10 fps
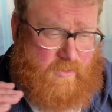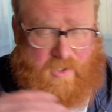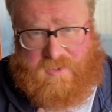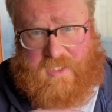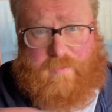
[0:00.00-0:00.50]
will
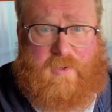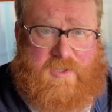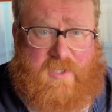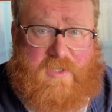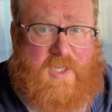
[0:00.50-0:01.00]
contact the
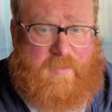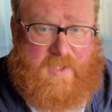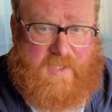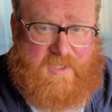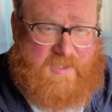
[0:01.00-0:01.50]
person at the top
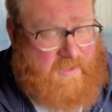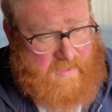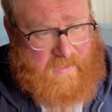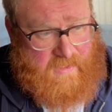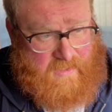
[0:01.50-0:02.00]
of the list
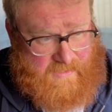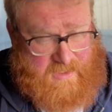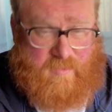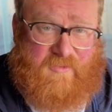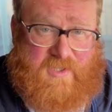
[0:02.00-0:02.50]
and
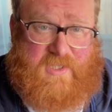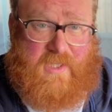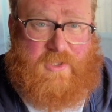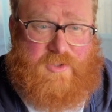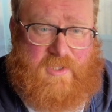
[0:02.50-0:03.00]
ask them if they're
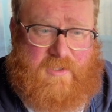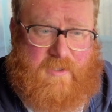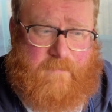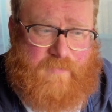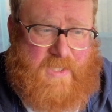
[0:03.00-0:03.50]
still interested.